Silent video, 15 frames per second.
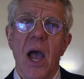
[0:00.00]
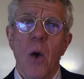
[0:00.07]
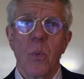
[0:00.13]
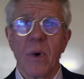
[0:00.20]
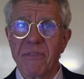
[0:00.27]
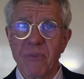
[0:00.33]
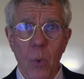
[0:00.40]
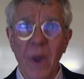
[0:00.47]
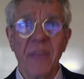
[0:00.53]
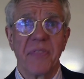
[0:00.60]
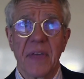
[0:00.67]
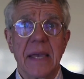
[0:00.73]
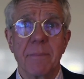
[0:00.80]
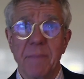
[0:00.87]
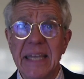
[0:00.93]
Well, for one
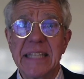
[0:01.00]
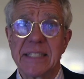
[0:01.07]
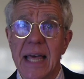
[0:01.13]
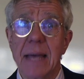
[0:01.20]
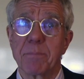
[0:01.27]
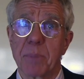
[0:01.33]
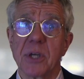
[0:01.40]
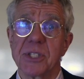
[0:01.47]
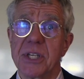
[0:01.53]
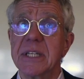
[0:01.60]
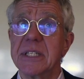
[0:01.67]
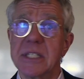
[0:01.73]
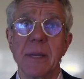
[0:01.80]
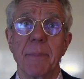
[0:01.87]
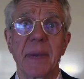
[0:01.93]
thing, it means that person
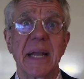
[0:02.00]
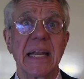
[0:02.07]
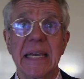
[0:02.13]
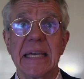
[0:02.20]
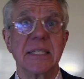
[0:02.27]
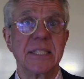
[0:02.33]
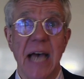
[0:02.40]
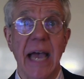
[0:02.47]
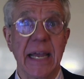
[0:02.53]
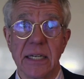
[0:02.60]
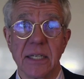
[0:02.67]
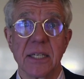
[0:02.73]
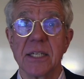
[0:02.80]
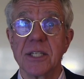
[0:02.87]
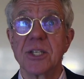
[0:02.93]
is typically
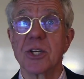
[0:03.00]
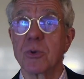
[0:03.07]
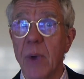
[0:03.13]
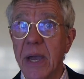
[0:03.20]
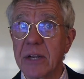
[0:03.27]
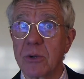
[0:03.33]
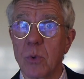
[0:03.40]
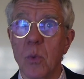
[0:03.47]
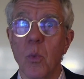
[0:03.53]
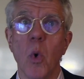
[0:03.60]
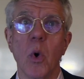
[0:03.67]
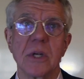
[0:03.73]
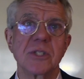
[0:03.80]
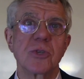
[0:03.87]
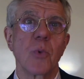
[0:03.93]
entitled to greater
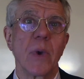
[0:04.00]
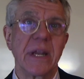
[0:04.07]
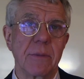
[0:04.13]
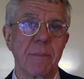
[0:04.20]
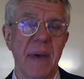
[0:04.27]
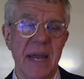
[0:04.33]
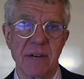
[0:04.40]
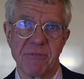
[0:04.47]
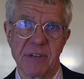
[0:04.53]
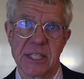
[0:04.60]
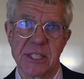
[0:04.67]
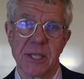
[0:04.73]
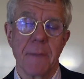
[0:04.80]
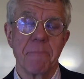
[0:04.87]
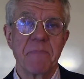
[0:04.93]
rewards, greater
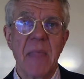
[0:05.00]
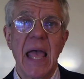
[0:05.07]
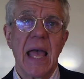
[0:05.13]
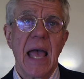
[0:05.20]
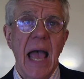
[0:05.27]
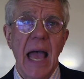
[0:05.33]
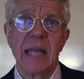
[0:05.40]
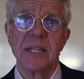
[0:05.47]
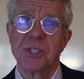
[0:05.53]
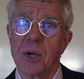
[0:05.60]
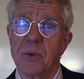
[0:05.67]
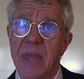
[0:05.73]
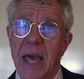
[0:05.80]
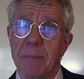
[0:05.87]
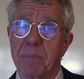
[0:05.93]
benefits. And so
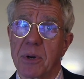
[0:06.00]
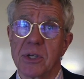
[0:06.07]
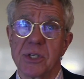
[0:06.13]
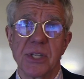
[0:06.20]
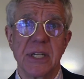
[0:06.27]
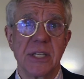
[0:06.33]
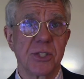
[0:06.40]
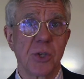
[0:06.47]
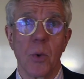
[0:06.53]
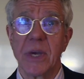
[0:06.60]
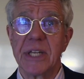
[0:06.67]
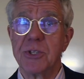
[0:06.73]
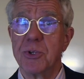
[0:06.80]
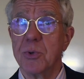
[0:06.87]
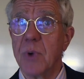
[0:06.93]
that person is
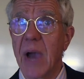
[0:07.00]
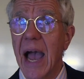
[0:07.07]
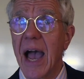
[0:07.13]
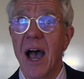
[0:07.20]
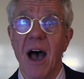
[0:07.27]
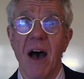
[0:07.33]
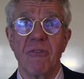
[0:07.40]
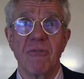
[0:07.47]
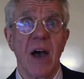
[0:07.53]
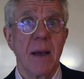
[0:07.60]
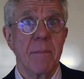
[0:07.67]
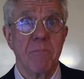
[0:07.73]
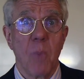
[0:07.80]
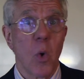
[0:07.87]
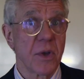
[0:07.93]
going to have
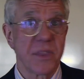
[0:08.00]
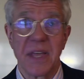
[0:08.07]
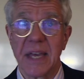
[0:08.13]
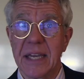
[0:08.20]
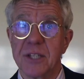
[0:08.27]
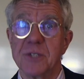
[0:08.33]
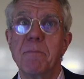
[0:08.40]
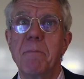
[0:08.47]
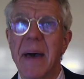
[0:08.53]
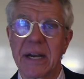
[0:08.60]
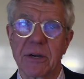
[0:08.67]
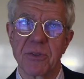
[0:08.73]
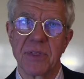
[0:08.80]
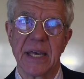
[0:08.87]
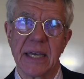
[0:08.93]
more things,
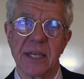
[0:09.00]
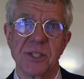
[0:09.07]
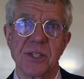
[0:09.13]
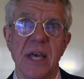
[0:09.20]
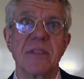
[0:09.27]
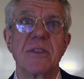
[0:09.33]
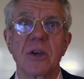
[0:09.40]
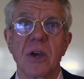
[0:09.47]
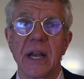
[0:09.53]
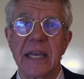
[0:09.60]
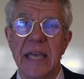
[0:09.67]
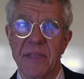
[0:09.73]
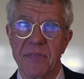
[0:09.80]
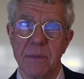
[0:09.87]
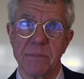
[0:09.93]
better things. They're going to
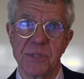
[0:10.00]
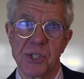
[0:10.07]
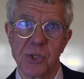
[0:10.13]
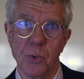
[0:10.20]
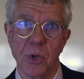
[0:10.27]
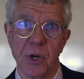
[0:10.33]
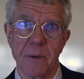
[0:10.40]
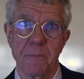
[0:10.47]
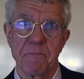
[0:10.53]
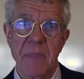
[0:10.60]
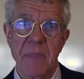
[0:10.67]
get them sooner.